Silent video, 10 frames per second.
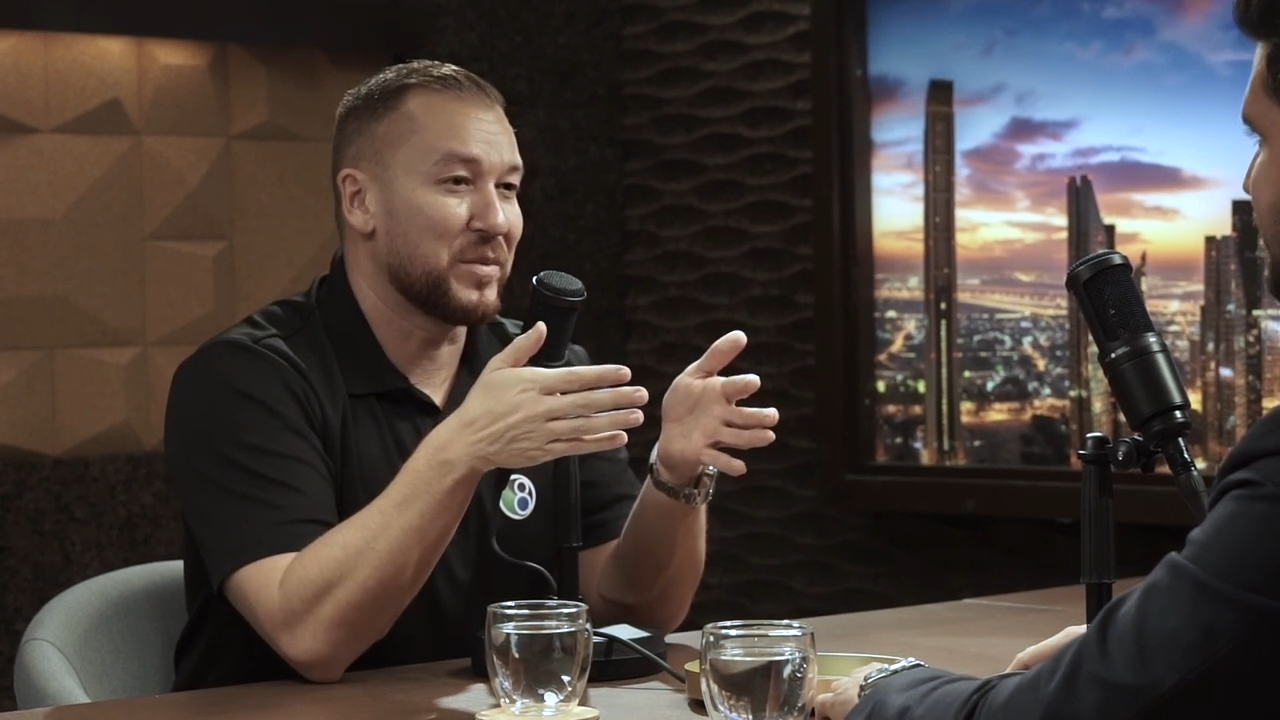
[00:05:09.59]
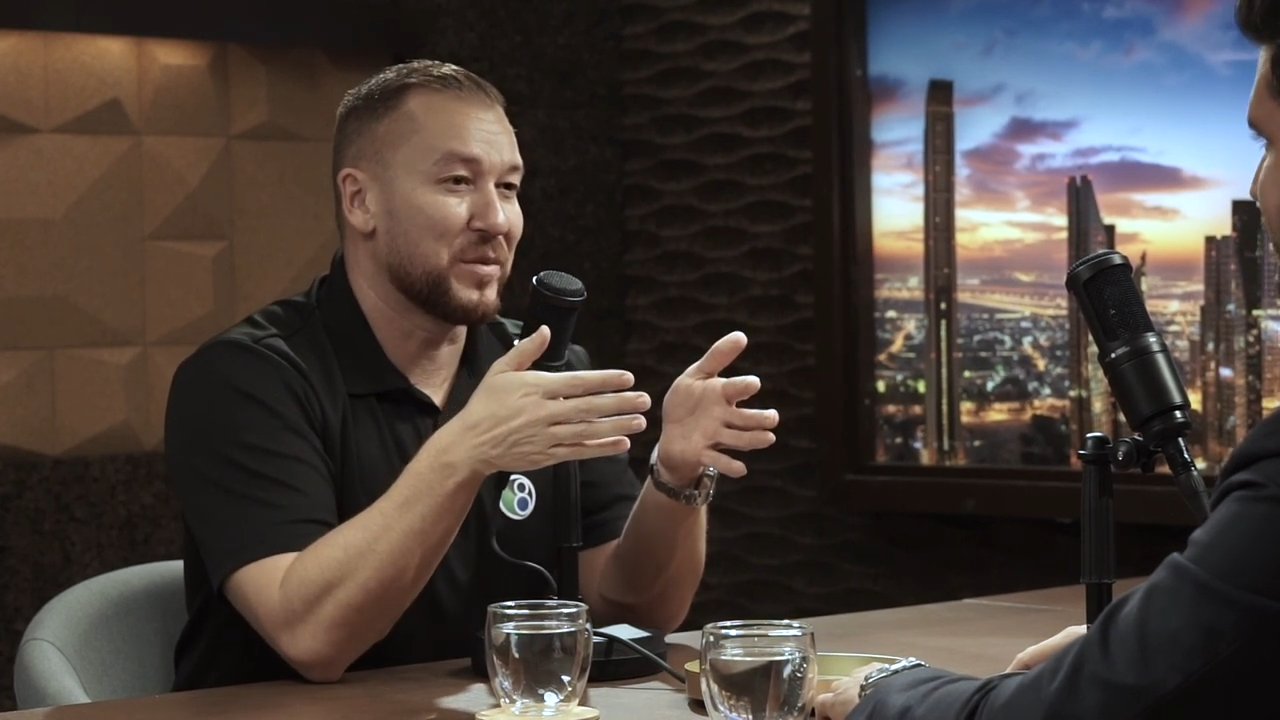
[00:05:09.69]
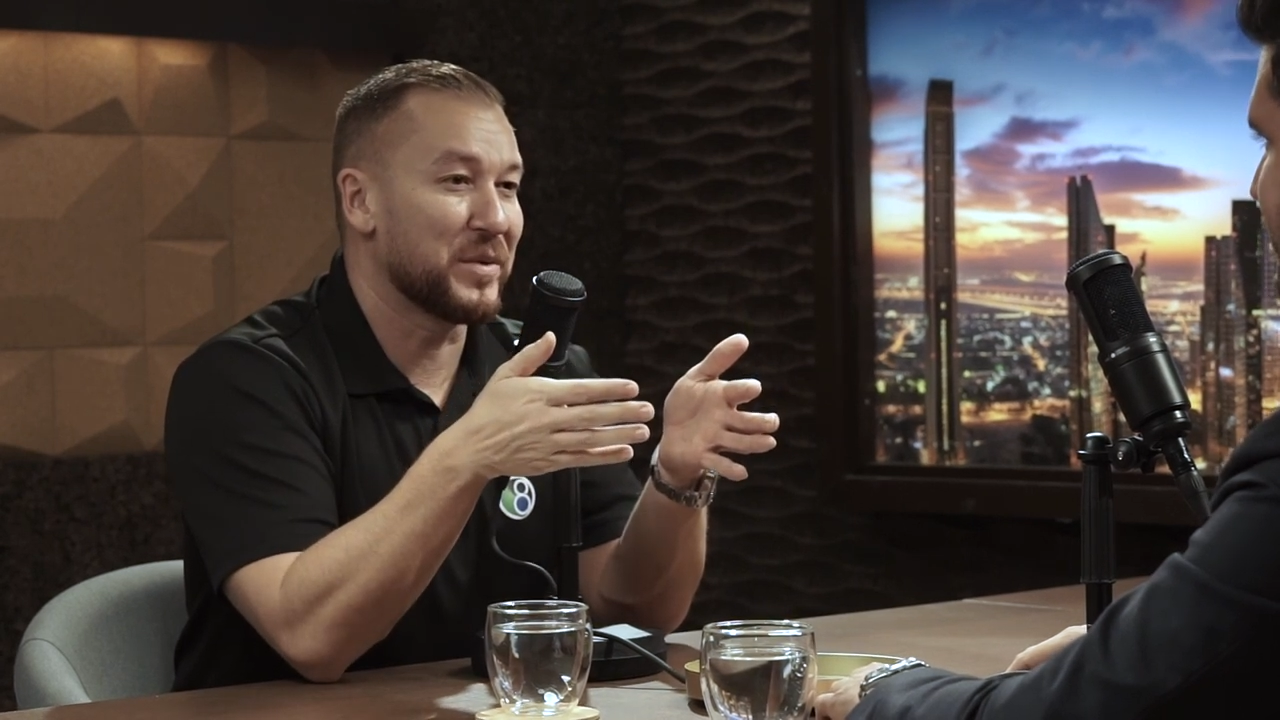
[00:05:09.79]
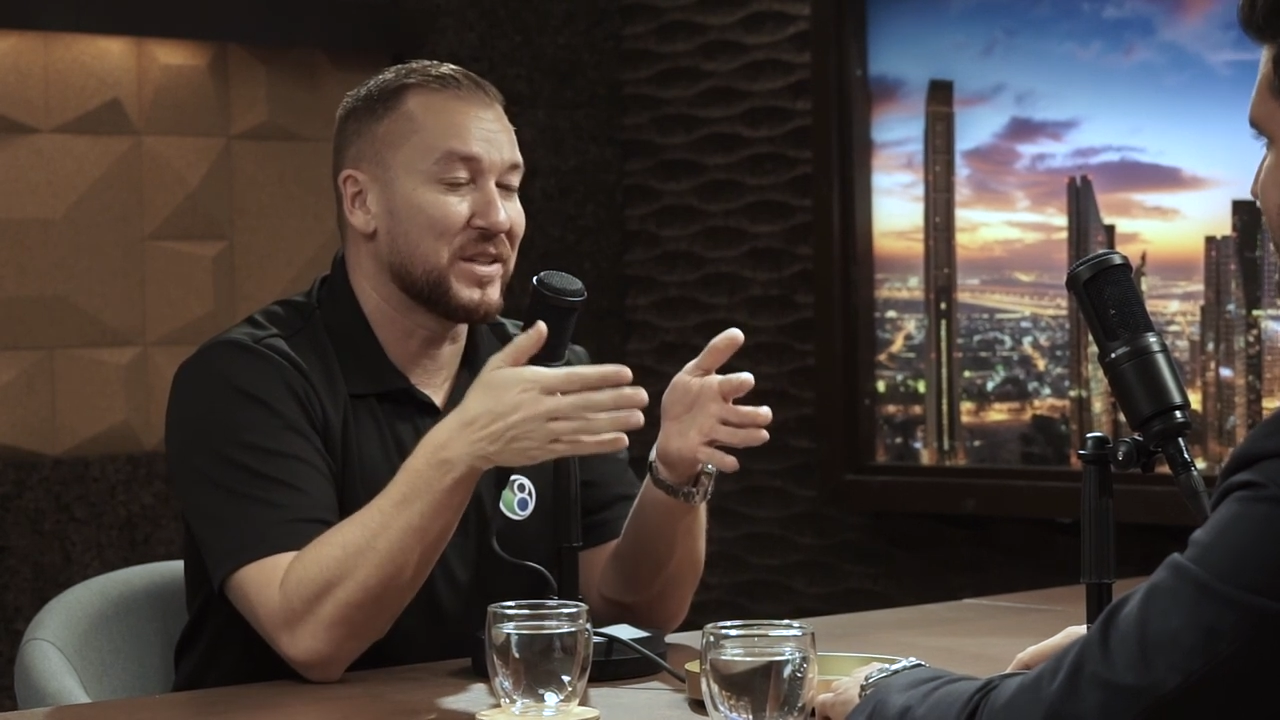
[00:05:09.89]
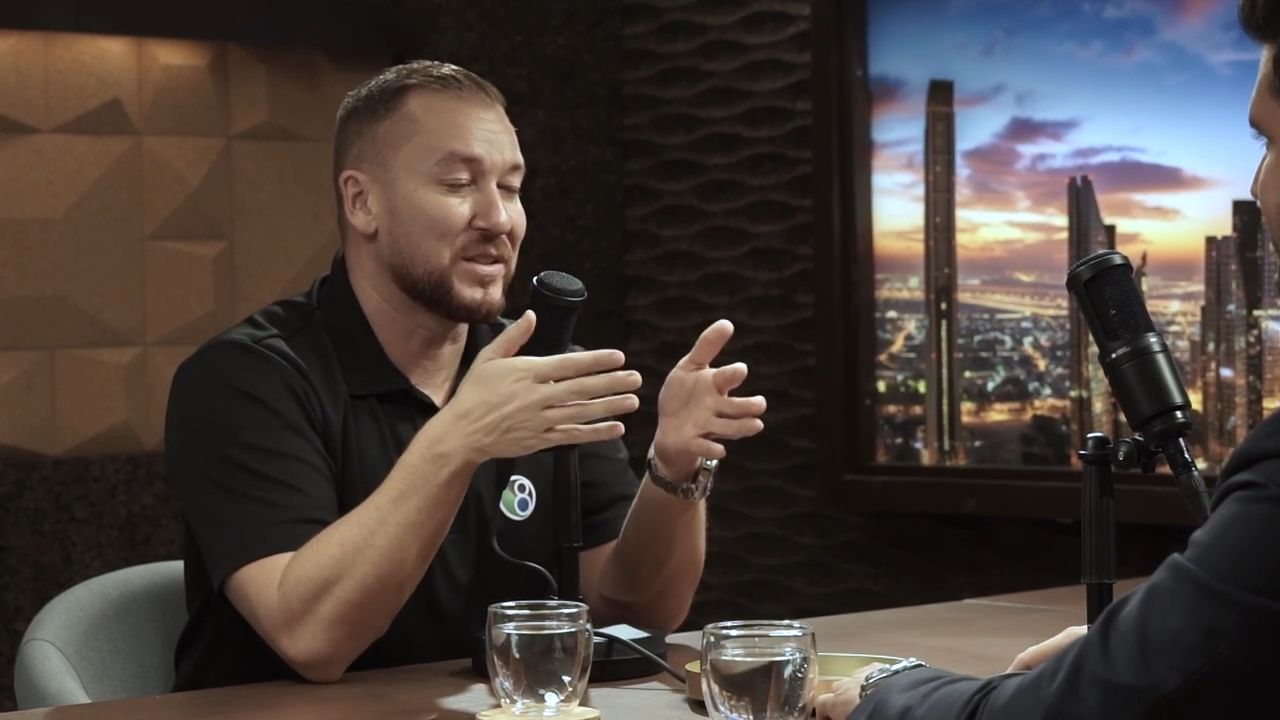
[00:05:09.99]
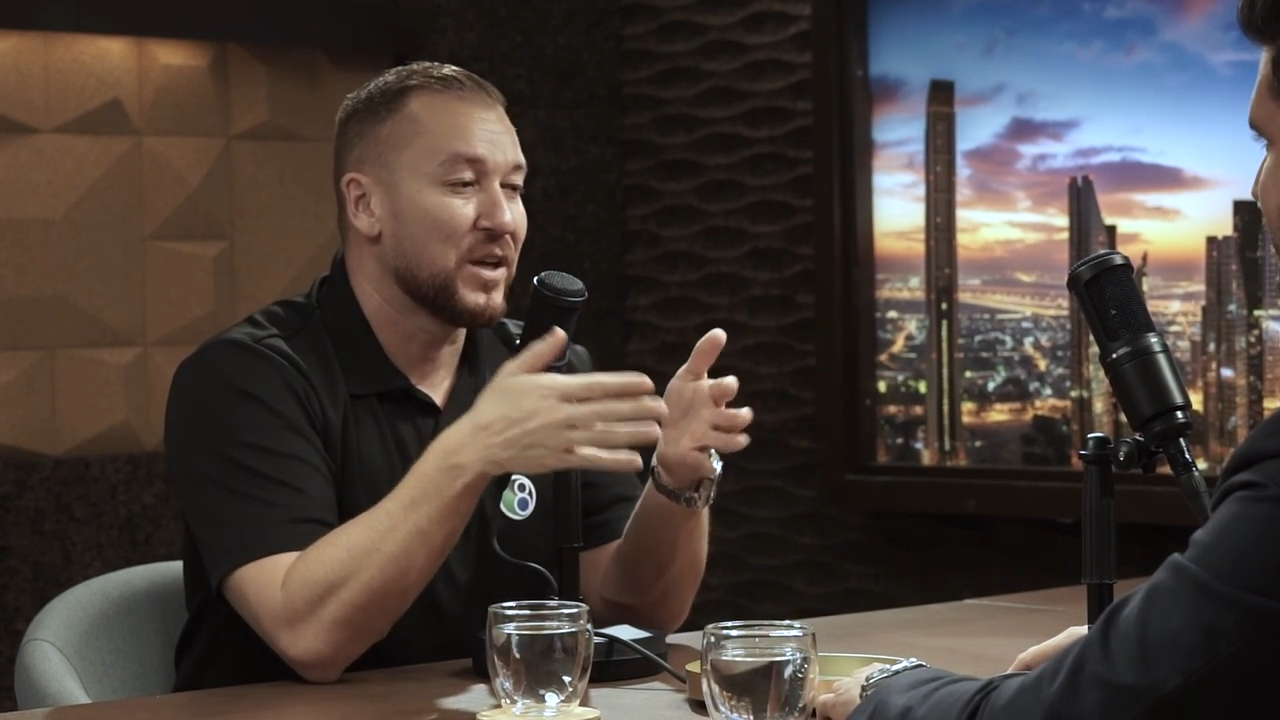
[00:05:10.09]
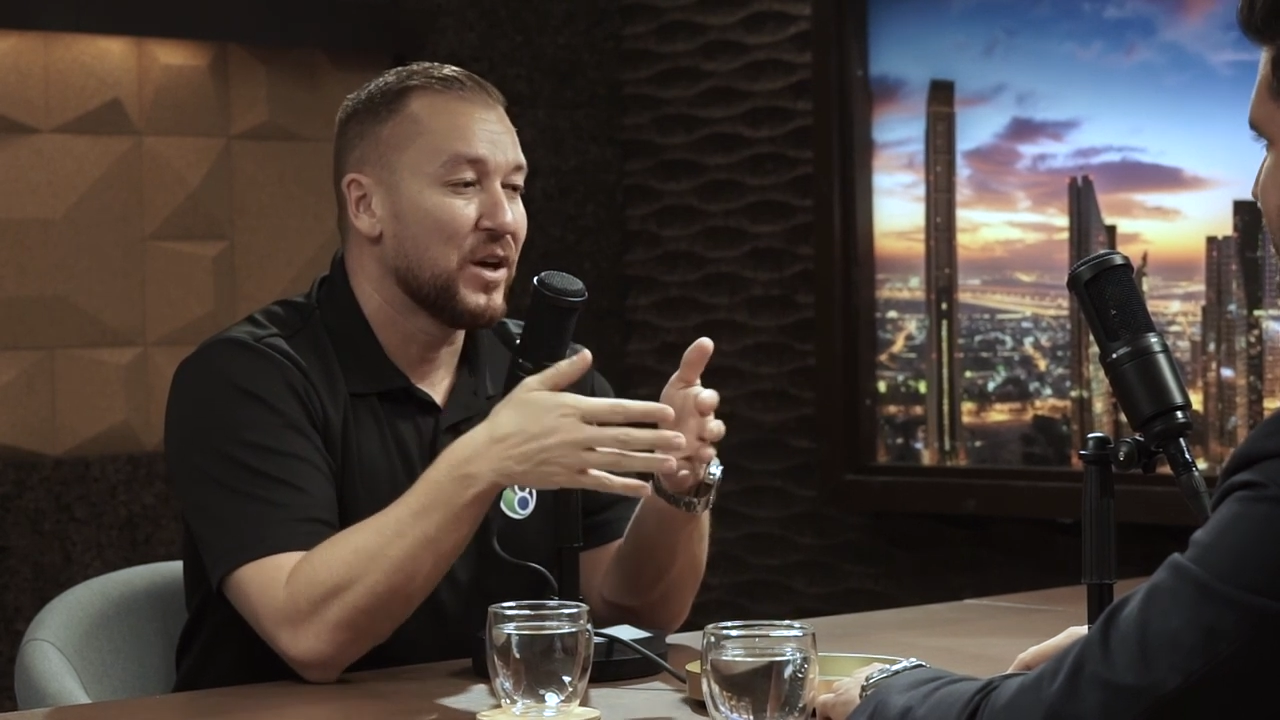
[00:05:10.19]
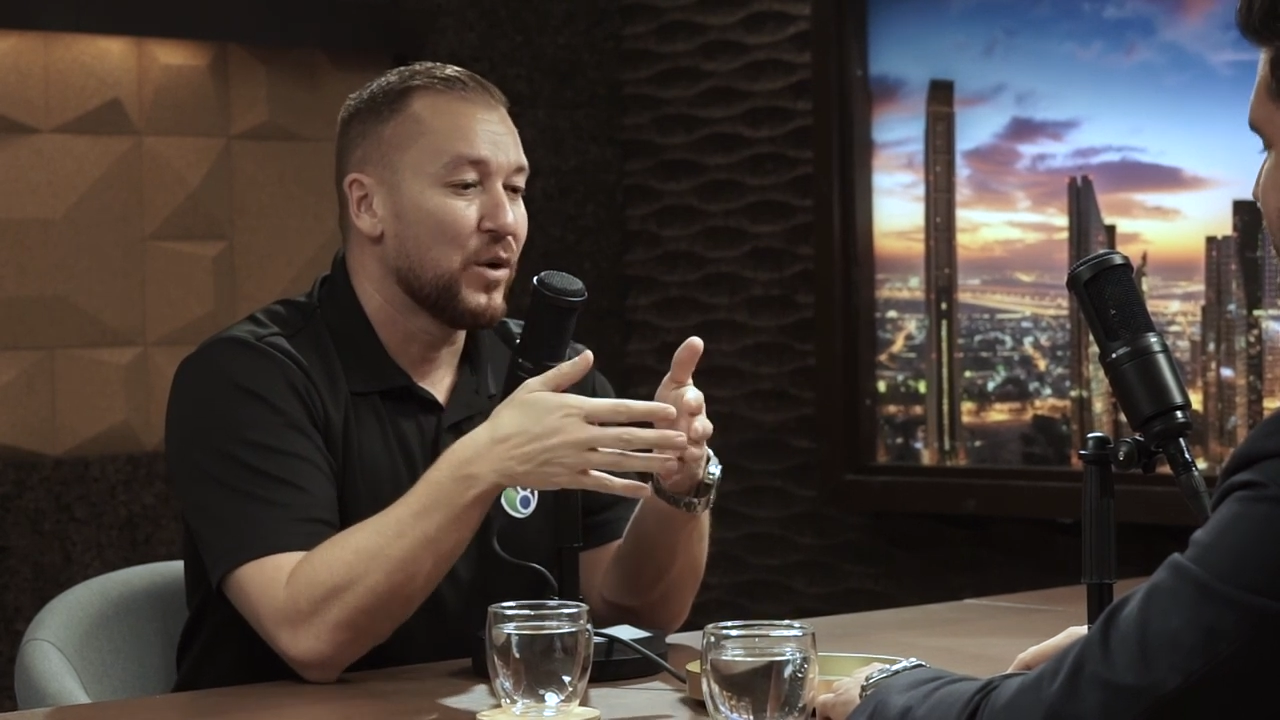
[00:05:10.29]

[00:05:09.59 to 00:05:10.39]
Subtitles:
here, because